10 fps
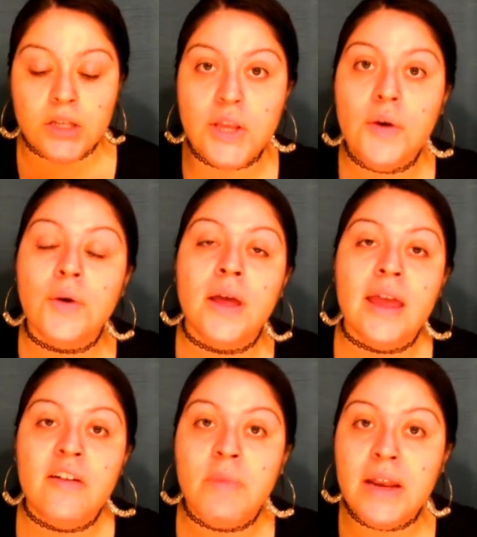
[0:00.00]
So
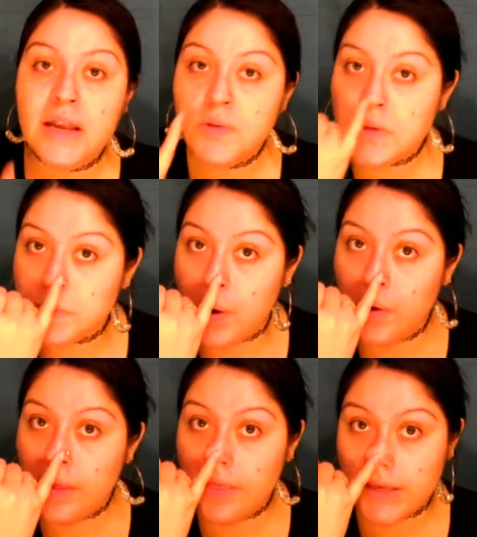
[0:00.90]
if my nose was
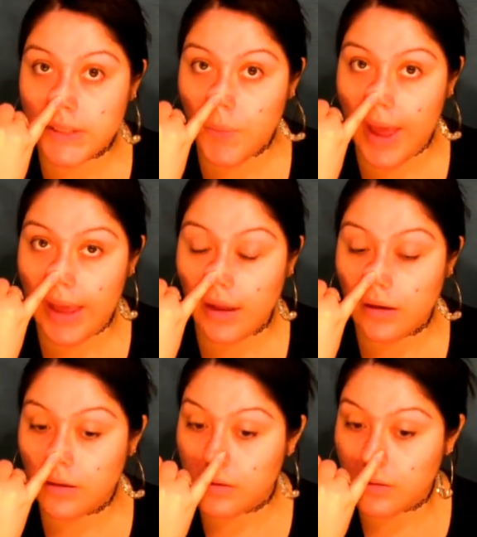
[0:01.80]
broken this way,